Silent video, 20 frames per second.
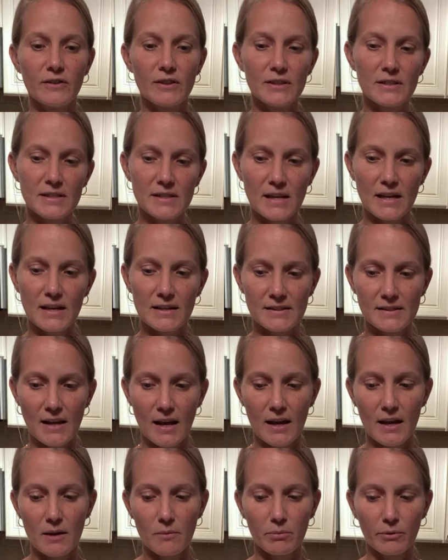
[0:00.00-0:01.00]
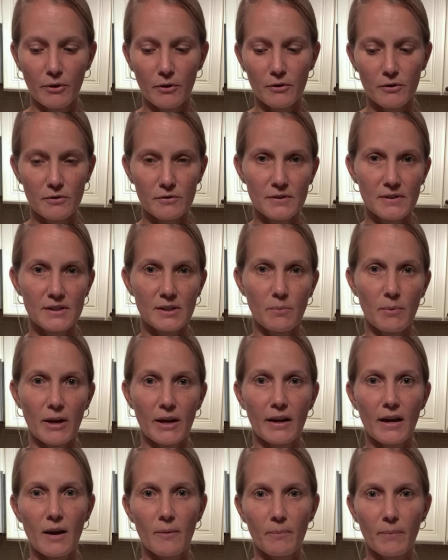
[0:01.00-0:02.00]
CSA produce to
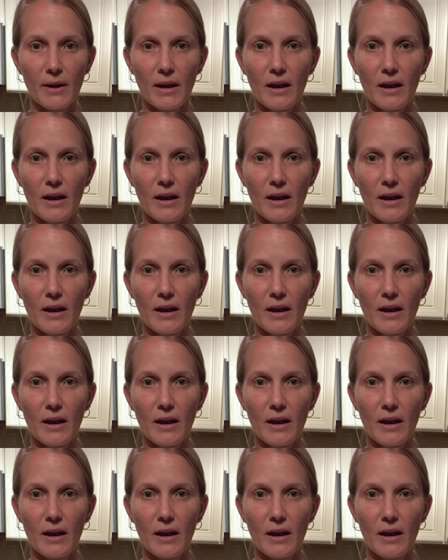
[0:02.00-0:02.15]
pick up